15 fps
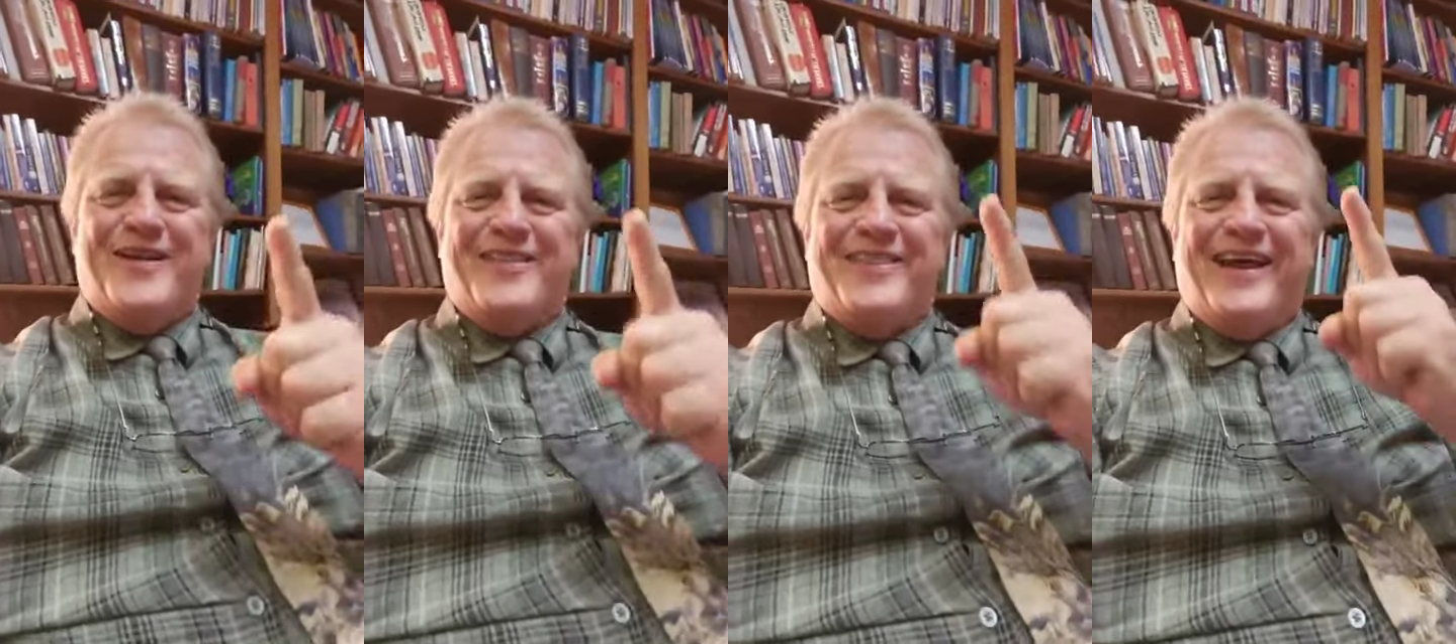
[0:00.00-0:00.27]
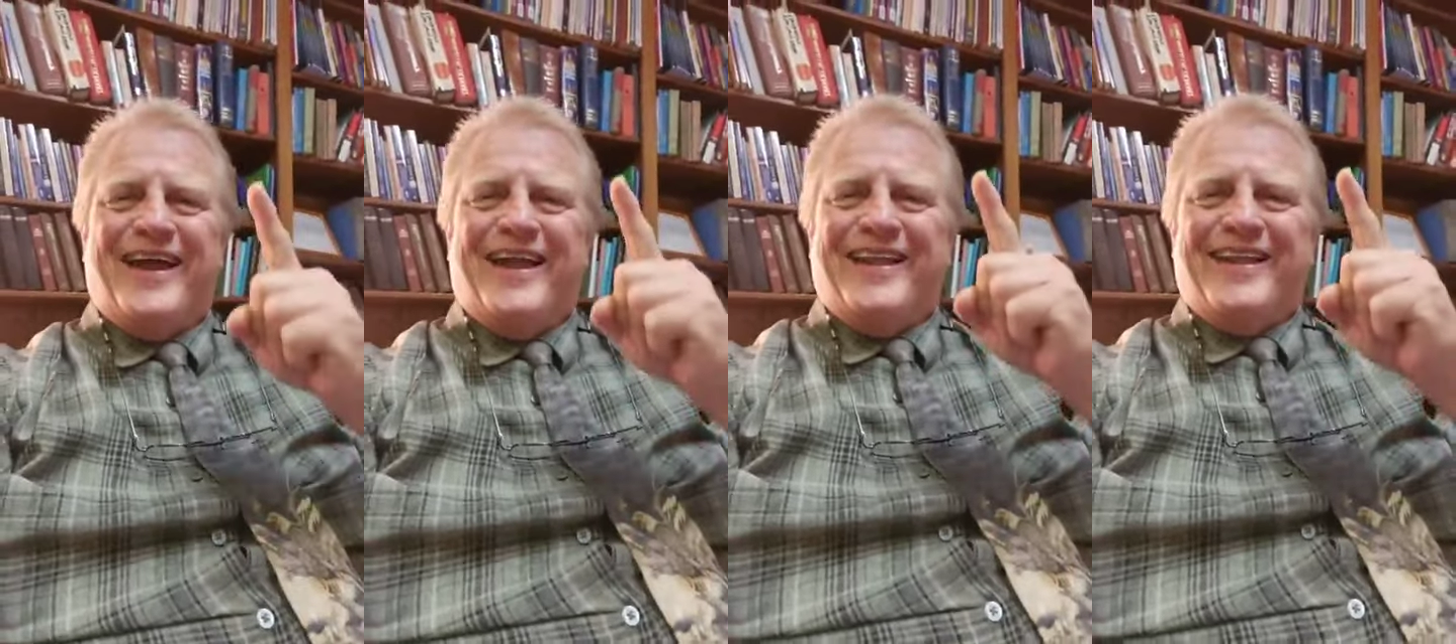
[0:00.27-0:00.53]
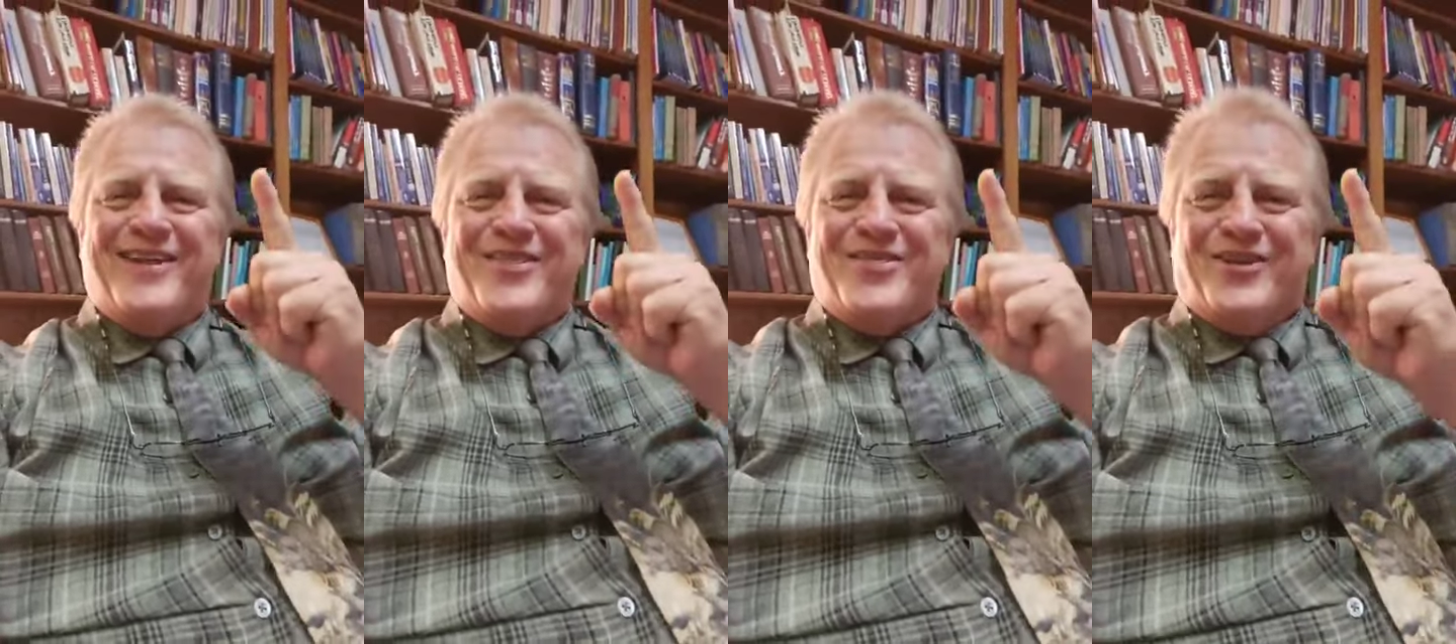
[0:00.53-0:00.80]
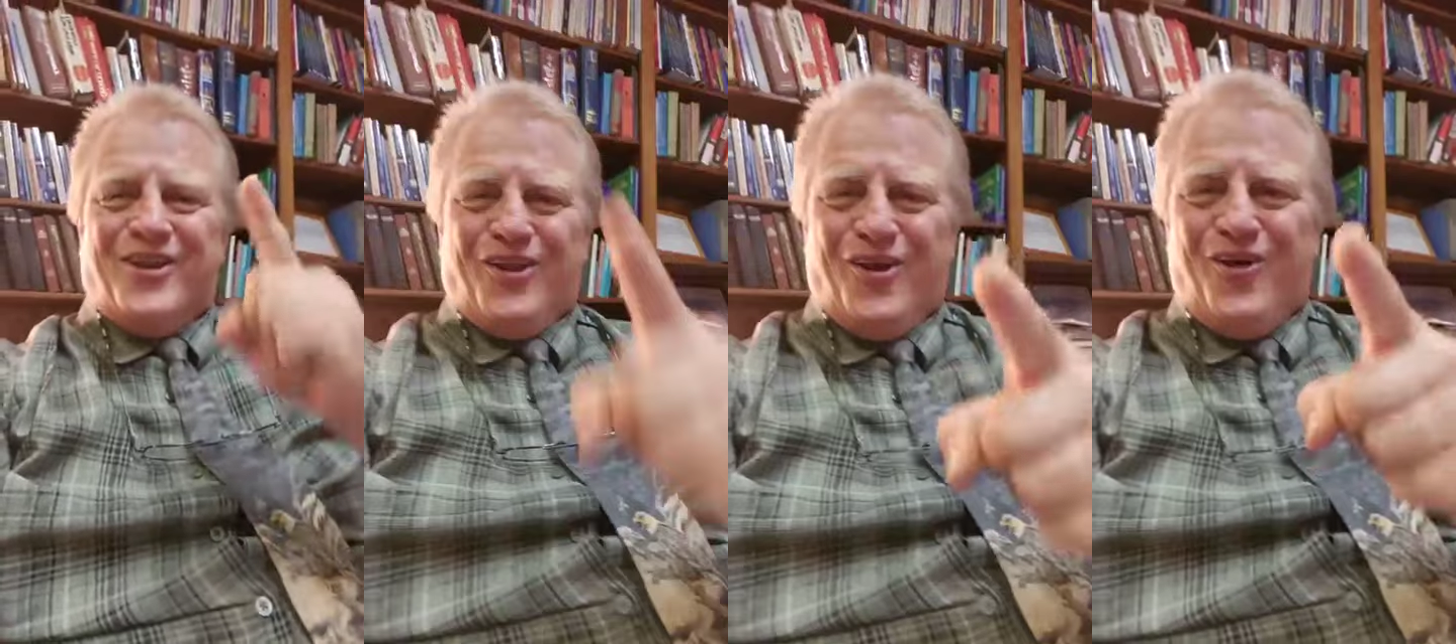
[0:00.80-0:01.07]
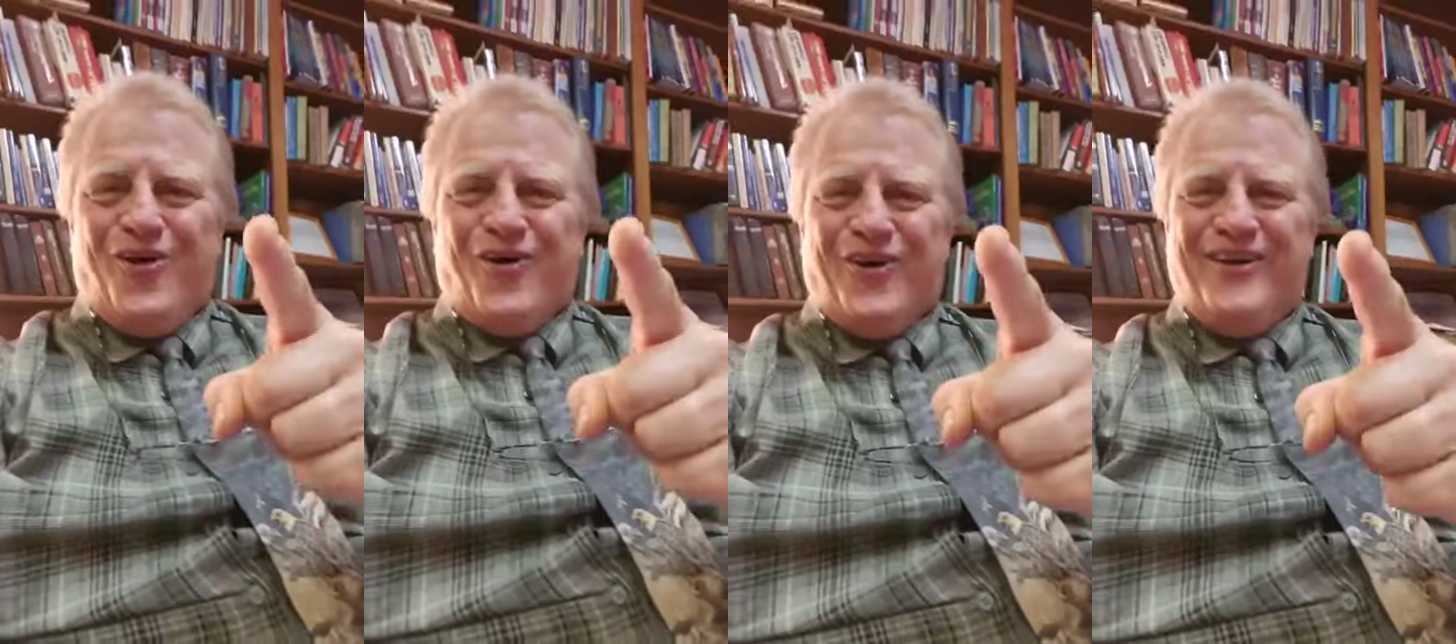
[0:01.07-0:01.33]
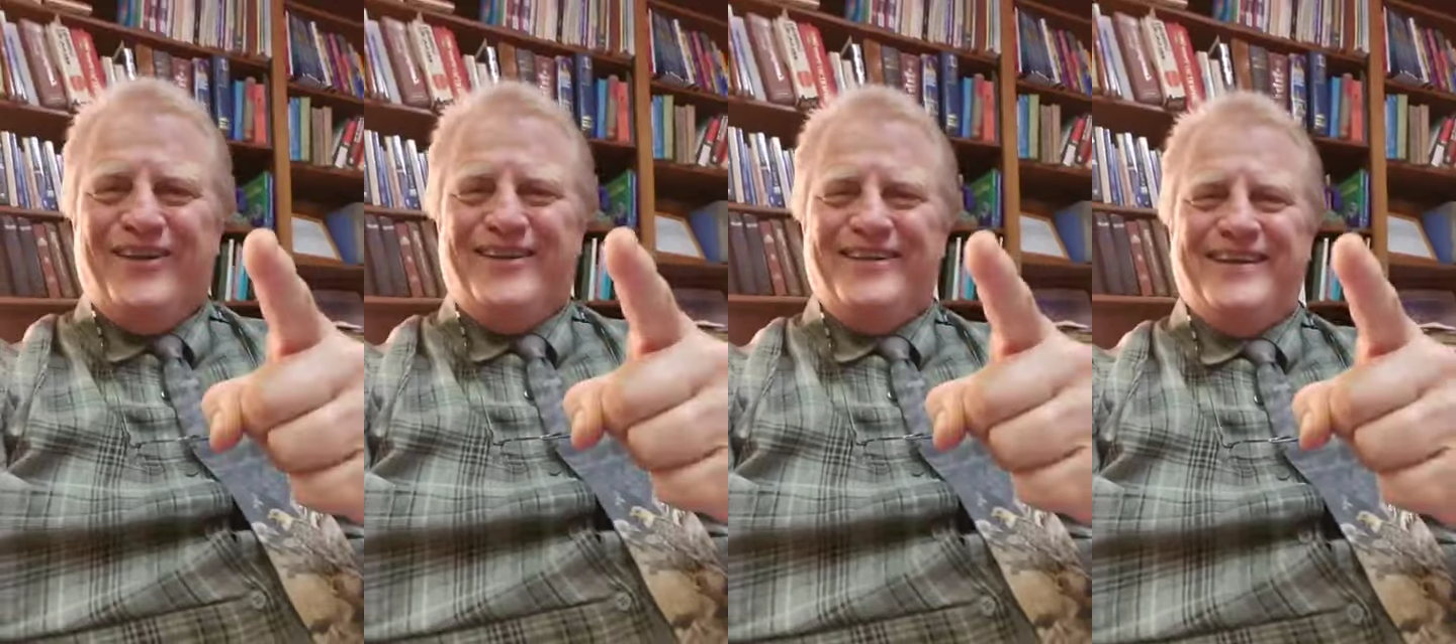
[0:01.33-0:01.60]
that the
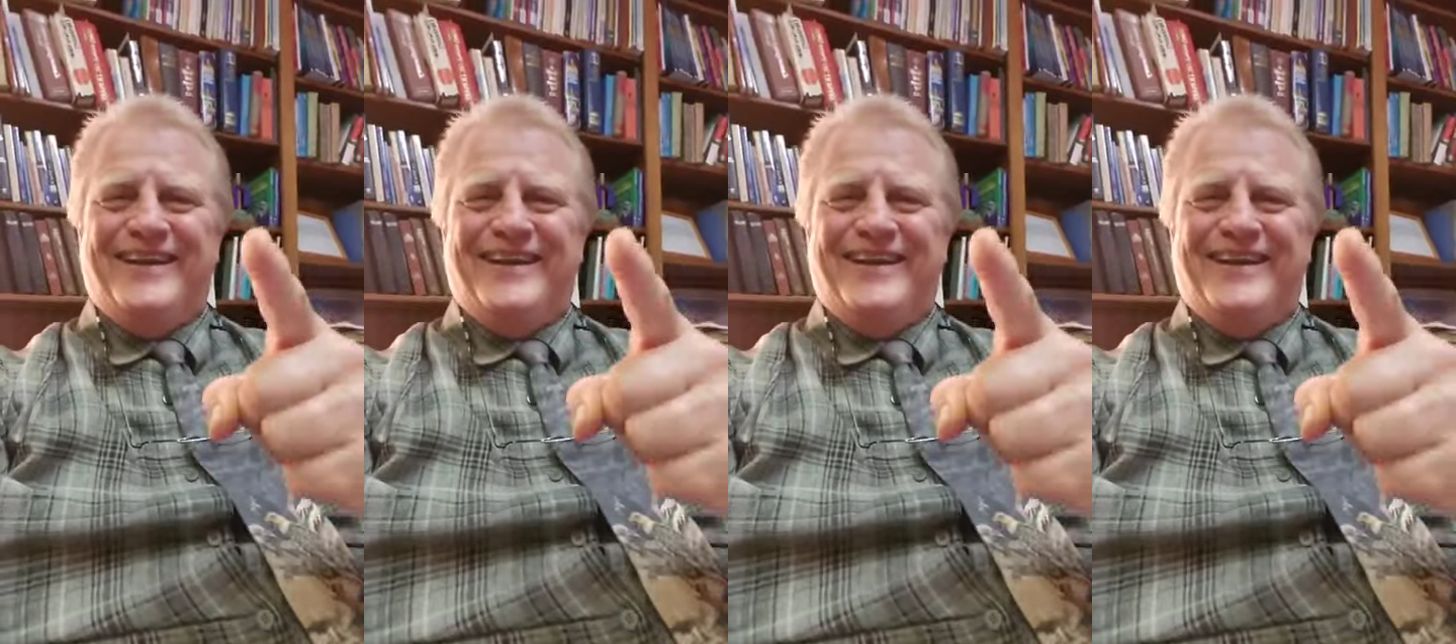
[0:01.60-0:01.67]
Lord